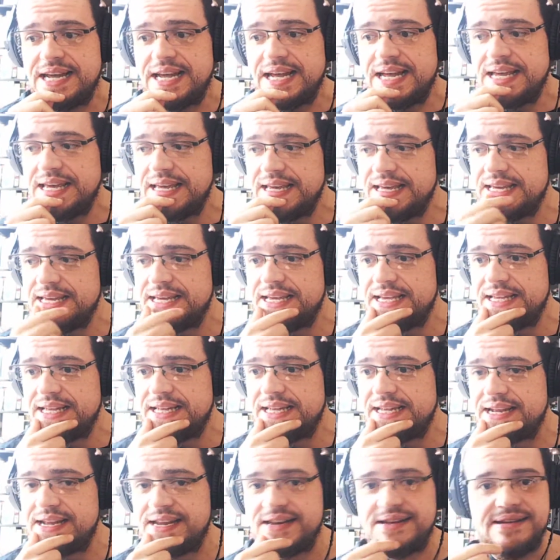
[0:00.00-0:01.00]

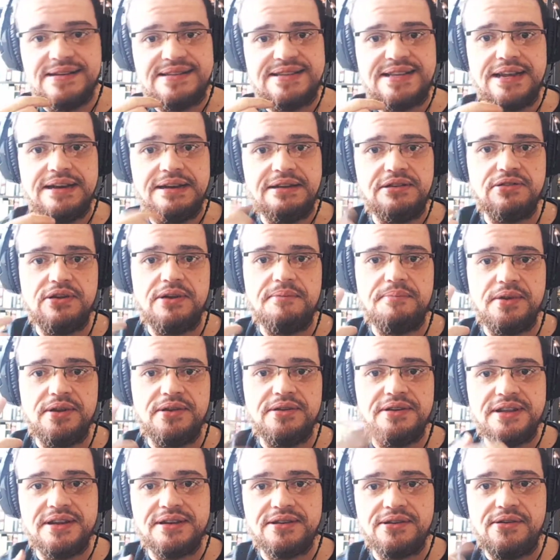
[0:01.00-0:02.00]
And I decided to
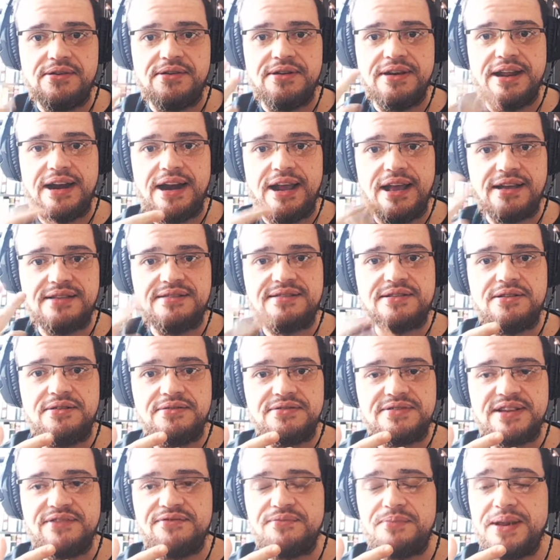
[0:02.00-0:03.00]
upload it on an
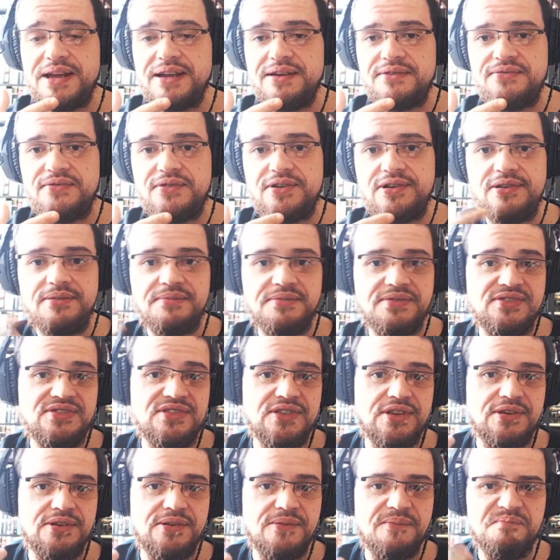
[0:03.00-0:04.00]
exclusive platform,
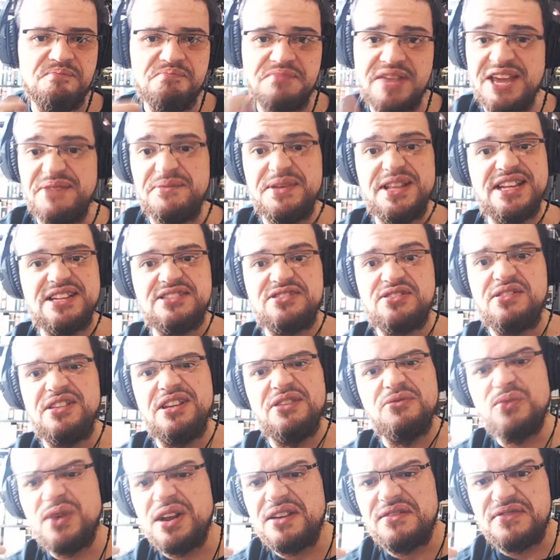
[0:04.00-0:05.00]
so maybe there's
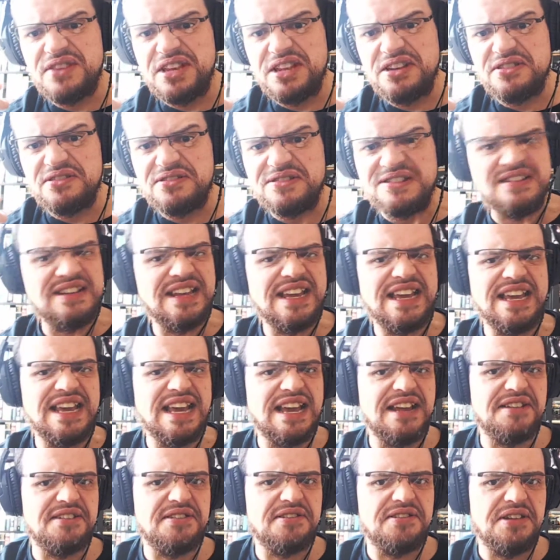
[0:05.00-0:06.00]
only one video today,
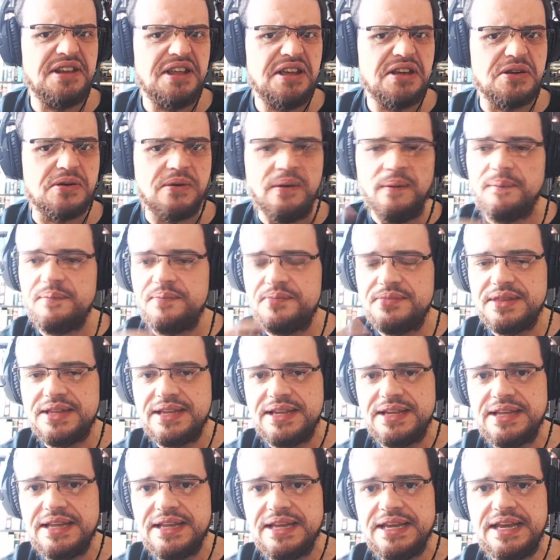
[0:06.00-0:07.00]
I don't know.
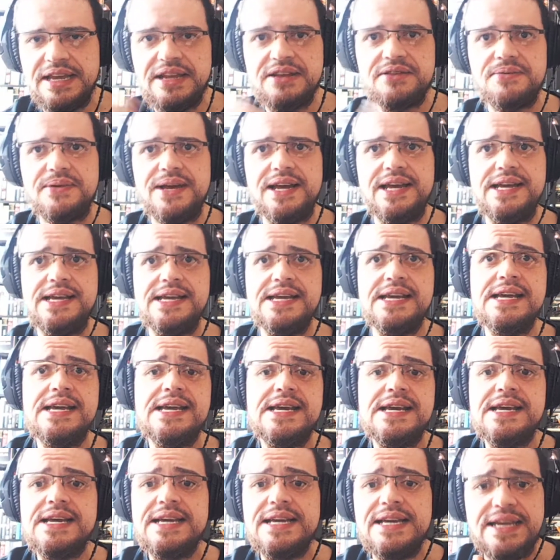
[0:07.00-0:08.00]
Either way,
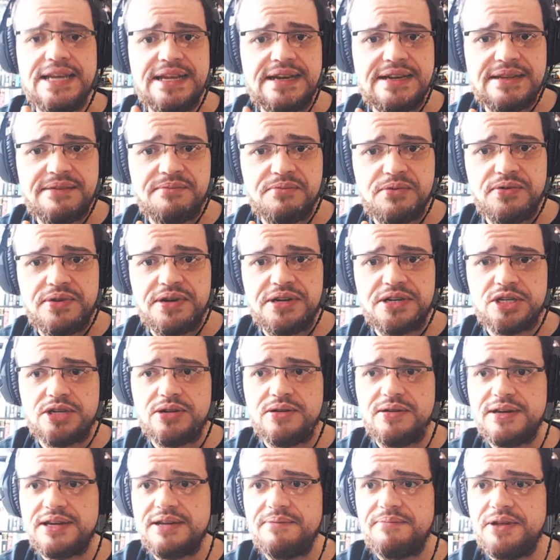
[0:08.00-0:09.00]
here I'm going to
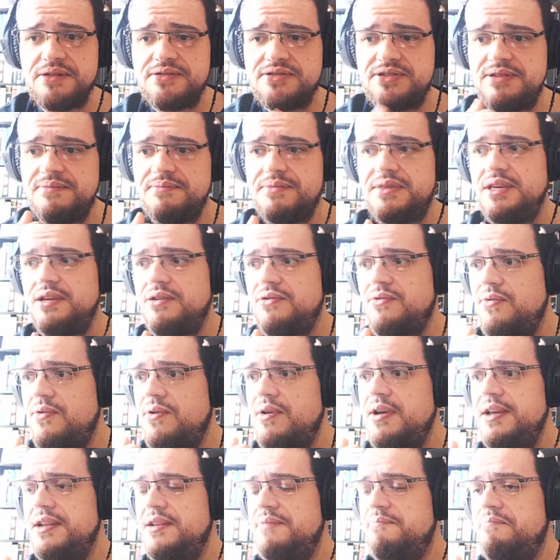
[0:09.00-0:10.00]
talk about something
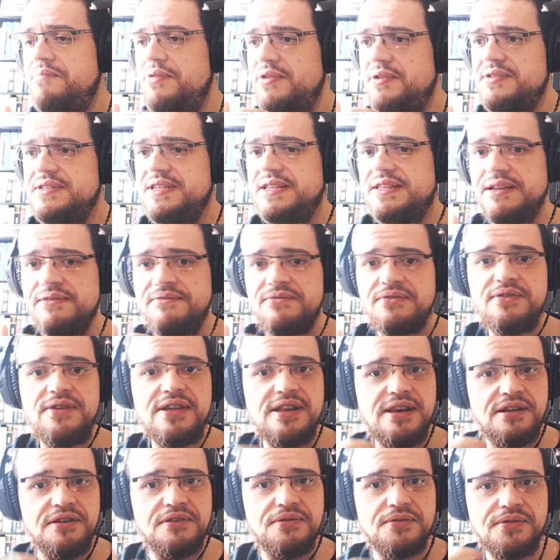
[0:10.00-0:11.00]
quite positive,
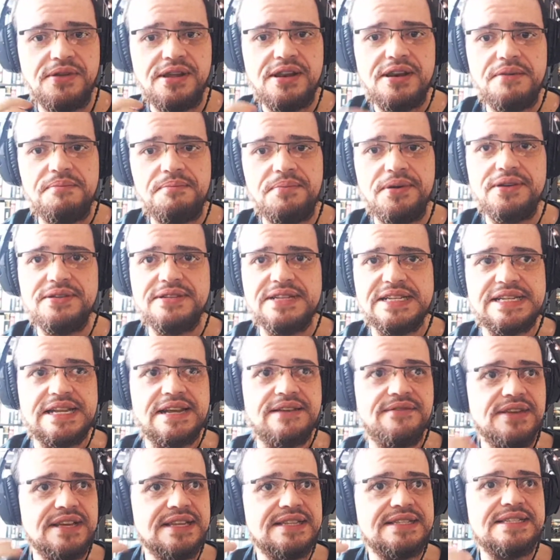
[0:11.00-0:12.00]
really, really
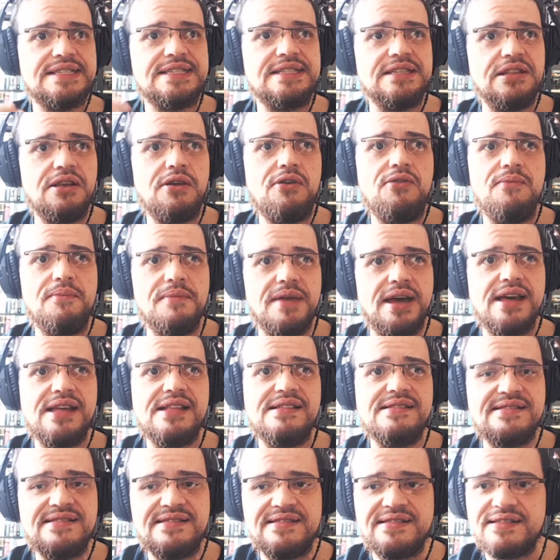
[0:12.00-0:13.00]
positive. It's
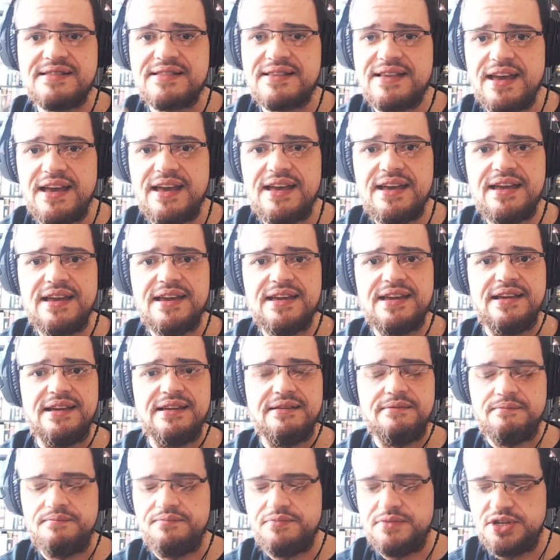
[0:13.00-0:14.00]

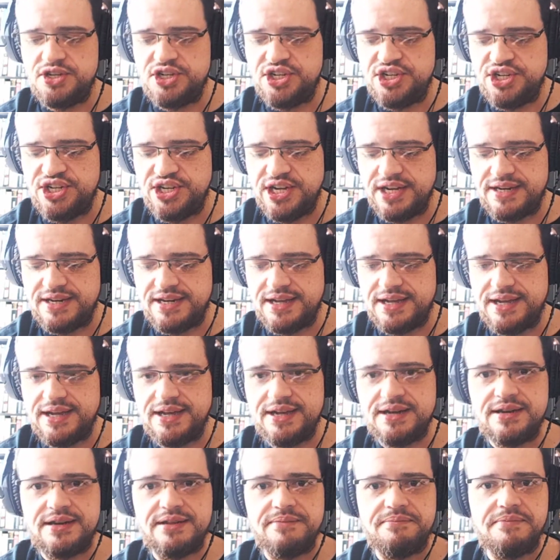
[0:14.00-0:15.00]
NoMansSKy. Shit, I
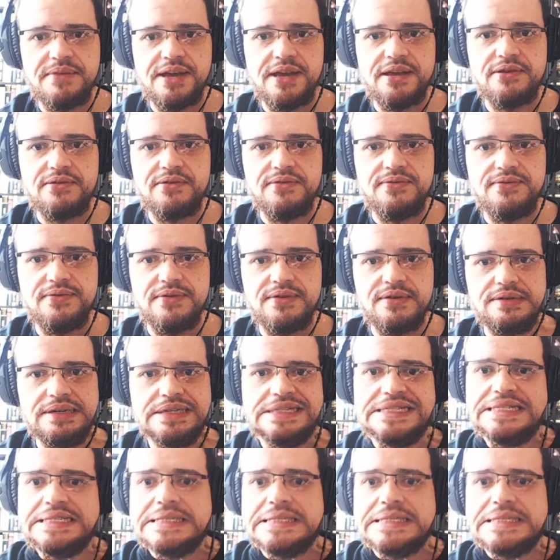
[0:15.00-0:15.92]
hit the microphone.